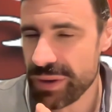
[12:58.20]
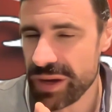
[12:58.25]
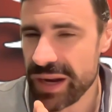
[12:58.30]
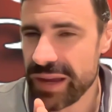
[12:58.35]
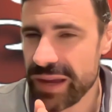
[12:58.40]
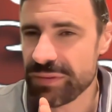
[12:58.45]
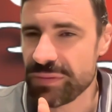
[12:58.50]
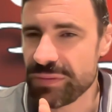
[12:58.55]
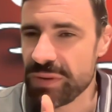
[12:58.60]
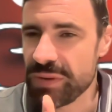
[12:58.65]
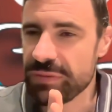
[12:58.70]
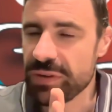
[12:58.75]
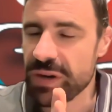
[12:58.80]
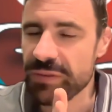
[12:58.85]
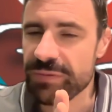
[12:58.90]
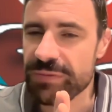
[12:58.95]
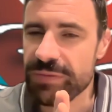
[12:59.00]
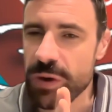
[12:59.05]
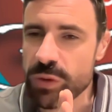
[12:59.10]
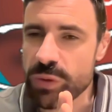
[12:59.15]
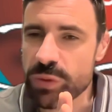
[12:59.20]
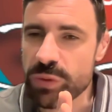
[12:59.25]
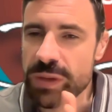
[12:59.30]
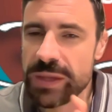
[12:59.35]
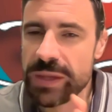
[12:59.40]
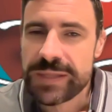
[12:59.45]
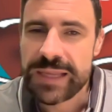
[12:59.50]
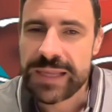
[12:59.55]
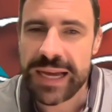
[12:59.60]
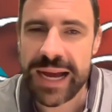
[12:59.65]
have a very focal
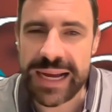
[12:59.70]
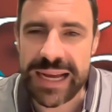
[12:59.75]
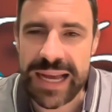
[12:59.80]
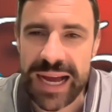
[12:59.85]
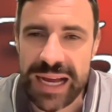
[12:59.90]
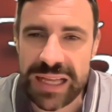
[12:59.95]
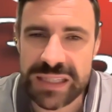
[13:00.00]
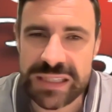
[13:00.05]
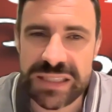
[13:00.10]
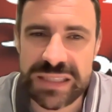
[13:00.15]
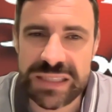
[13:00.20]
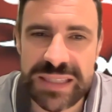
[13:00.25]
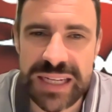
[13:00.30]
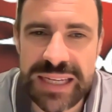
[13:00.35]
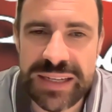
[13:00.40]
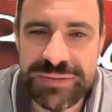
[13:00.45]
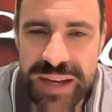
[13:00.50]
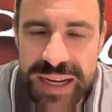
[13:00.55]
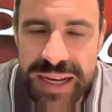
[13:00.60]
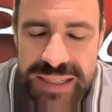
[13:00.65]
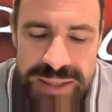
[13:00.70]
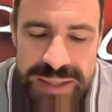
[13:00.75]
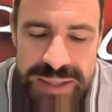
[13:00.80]
cartilage defect.